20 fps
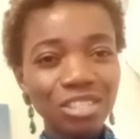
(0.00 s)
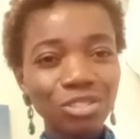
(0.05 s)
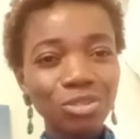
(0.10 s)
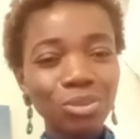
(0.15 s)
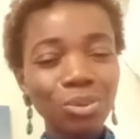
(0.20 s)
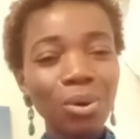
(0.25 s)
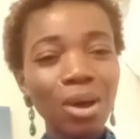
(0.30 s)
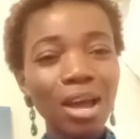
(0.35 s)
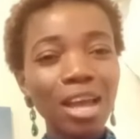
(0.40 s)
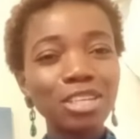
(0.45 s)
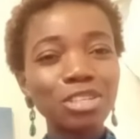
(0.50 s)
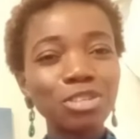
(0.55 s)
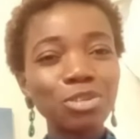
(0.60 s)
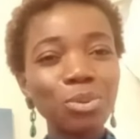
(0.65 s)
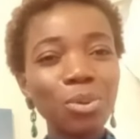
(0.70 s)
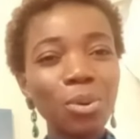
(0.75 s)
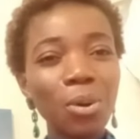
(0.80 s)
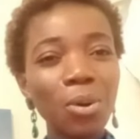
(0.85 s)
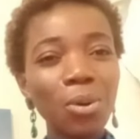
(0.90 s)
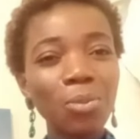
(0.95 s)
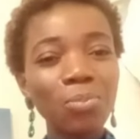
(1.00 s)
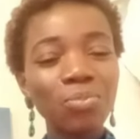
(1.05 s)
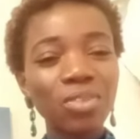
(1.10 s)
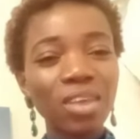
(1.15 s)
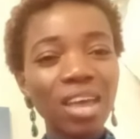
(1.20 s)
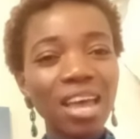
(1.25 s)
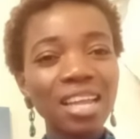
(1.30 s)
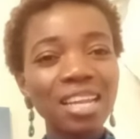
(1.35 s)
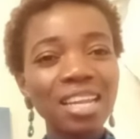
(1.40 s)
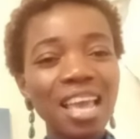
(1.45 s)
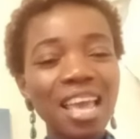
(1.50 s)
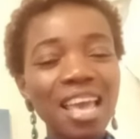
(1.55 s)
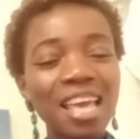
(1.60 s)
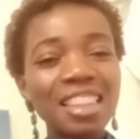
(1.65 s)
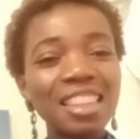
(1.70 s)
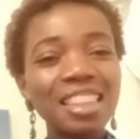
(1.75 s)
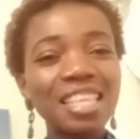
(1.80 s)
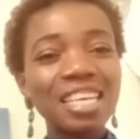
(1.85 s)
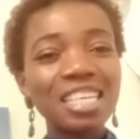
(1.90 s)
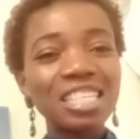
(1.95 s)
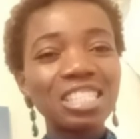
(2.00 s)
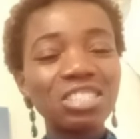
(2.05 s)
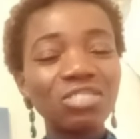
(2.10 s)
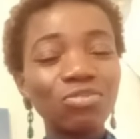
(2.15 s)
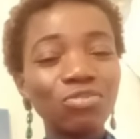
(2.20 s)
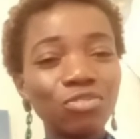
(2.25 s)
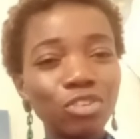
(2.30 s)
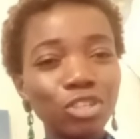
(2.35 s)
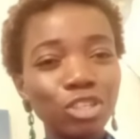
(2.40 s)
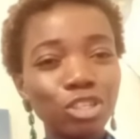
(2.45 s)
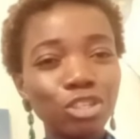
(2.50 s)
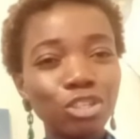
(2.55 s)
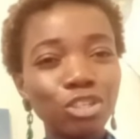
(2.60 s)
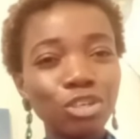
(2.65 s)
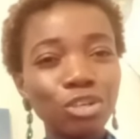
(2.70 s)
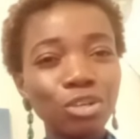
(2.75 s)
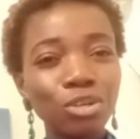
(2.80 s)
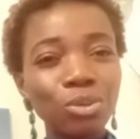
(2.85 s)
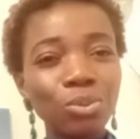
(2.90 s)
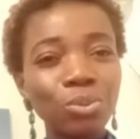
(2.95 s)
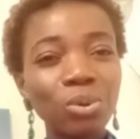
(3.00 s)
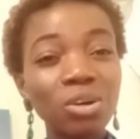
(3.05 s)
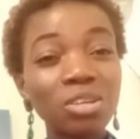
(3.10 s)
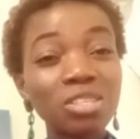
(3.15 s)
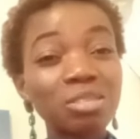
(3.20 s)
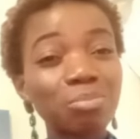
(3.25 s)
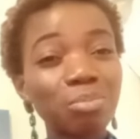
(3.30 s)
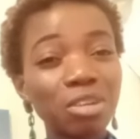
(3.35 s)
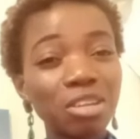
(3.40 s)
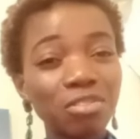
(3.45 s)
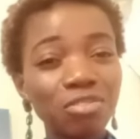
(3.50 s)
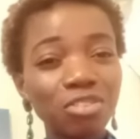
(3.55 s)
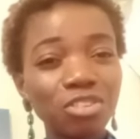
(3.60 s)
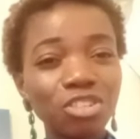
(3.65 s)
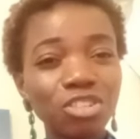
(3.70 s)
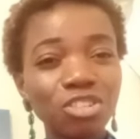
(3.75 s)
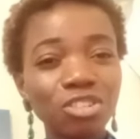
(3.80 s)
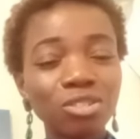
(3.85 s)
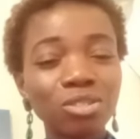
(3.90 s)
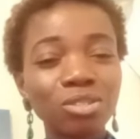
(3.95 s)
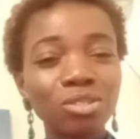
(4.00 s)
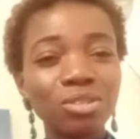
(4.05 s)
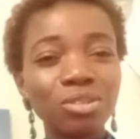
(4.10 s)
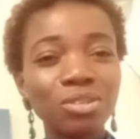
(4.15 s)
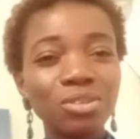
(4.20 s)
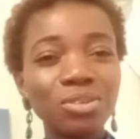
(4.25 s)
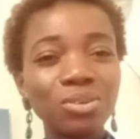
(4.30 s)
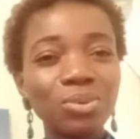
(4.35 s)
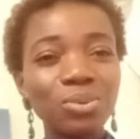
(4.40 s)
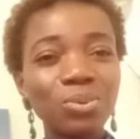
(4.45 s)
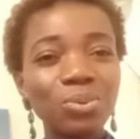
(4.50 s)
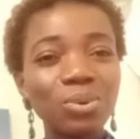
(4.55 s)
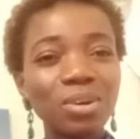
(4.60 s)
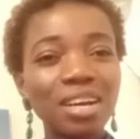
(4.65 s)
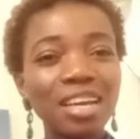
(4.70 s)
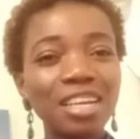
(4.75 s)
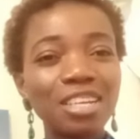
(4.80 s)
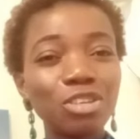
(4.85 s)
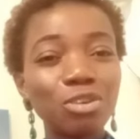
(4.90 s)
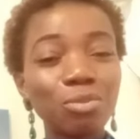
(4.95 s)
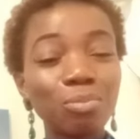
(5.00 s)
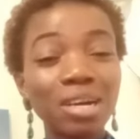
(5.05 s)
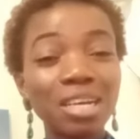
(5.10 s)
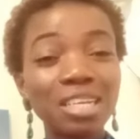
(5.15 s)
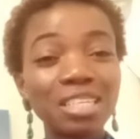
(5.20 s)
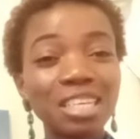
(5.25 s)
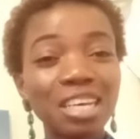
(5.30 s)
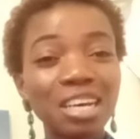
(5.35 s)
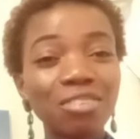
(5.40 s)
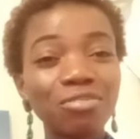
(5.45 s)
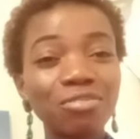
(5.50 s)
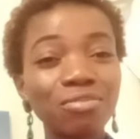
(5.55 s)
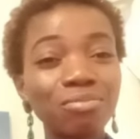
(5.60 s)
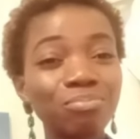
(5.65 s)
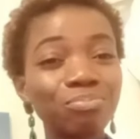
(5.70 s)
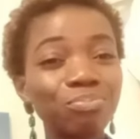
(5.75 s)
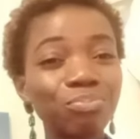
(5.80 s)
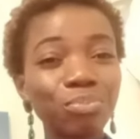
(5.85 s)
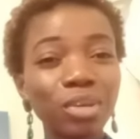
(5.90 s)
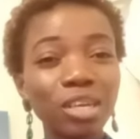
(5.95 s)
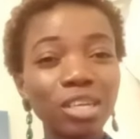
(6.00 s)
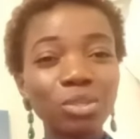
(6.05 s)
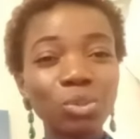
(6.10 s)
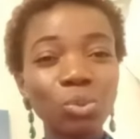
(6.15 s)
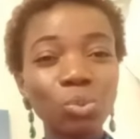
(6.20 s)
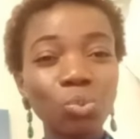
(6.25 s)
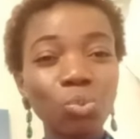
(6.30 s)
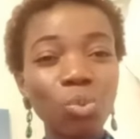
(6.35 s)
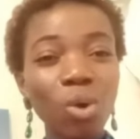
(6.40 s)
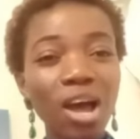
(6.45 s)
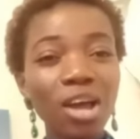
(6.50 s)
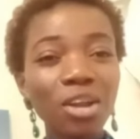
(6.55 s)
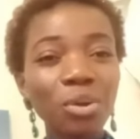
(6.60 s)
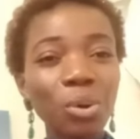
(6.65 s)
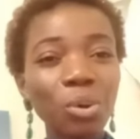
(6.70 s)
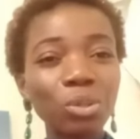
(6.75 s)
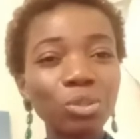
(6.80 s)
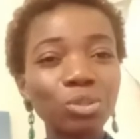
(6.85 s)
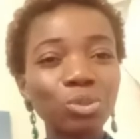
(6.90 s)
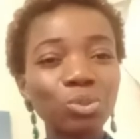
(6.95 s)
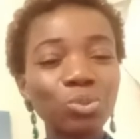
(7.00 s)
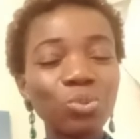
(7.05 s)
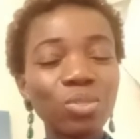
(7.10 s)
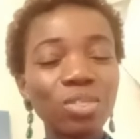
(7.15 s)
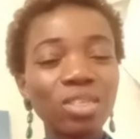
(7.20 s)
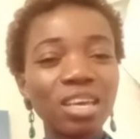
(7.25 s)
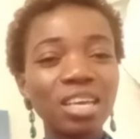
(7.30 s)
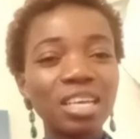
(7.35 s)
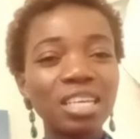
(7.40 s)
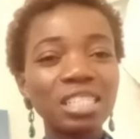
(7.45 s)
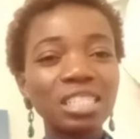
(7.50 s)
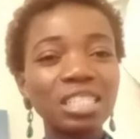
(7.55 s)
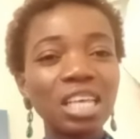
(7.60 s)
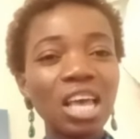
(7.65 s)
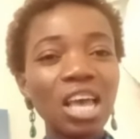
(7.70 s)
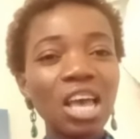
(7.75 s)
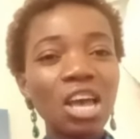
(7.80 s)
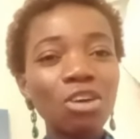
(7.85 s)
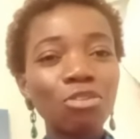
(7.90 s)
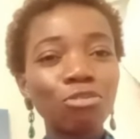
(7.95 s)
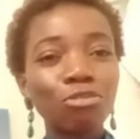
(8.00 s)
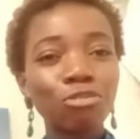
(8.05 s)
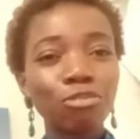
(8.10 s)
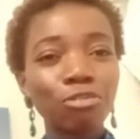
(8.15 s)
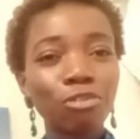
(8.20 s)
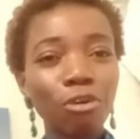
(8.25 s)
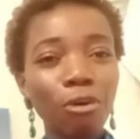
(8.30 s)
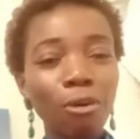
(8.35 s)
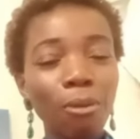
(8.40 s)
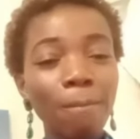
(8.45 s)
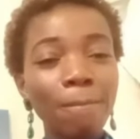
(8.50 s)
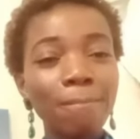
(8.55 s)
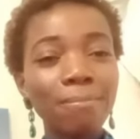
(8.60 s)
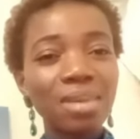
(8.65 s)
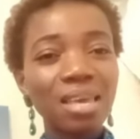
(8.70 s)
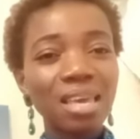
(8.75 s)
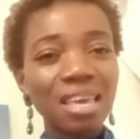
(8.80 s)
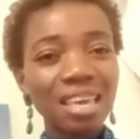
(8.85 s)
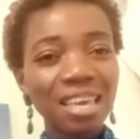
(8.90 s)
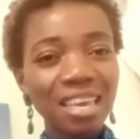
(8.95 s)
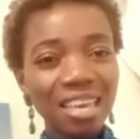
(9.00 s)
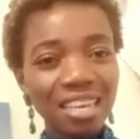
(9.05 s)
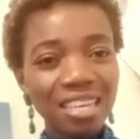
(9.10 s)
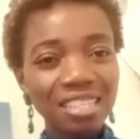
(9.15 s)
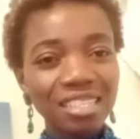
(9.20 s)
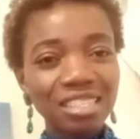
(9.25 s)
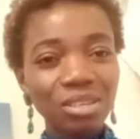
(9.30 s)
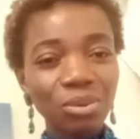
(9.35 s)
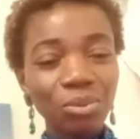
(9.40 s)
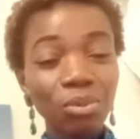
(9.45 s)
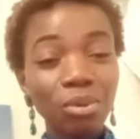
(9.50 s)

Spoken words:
So I do hope that this video was beneficial to you, and you might have picked one or two things from it.